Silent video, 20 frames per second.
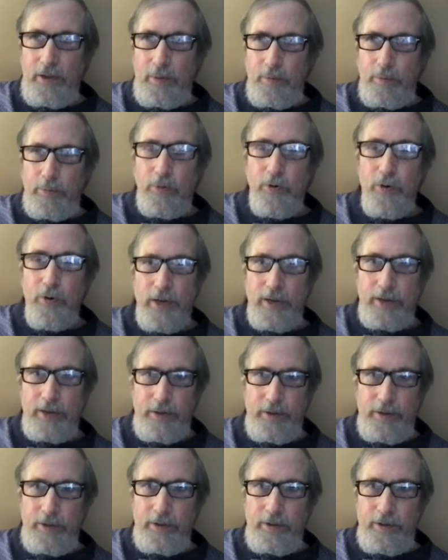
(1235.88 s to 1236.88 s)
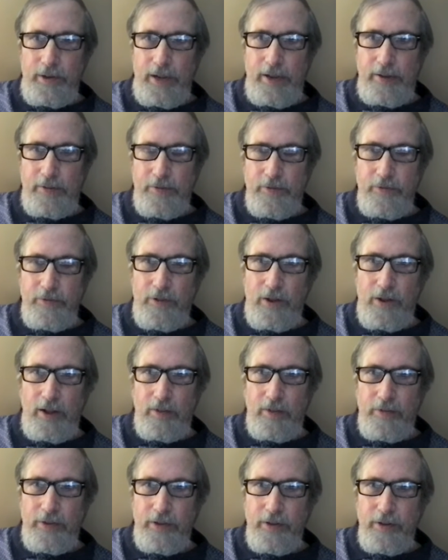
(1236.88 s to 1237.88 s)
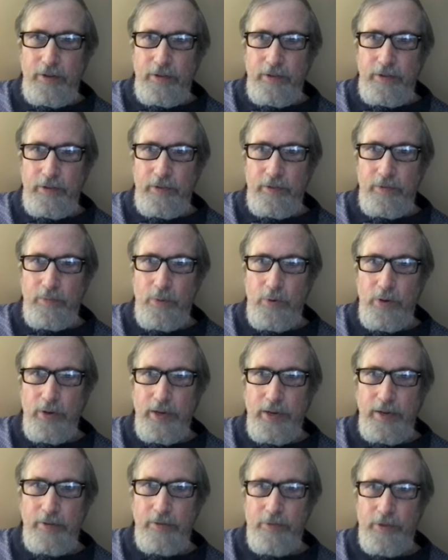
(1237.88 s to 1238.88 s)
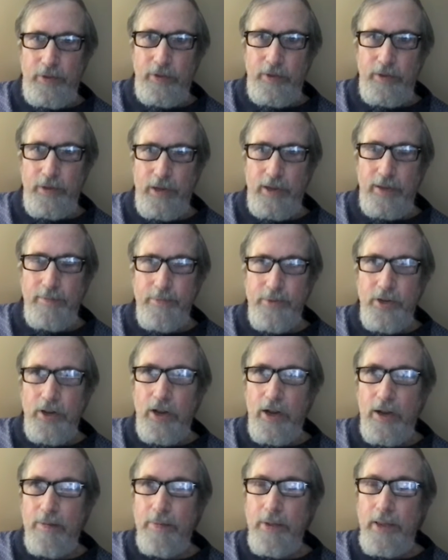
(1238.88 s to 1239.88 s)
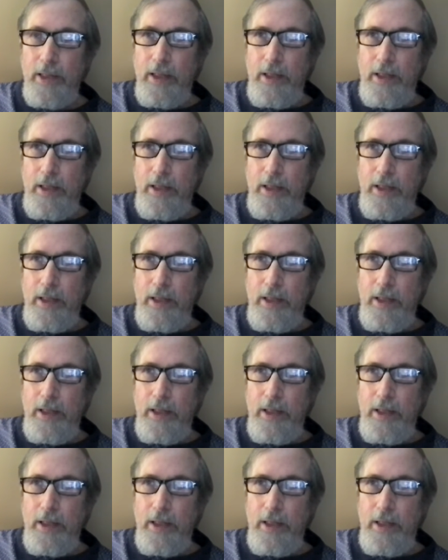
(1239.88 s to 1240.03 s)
print after 5 years of working a full-time job.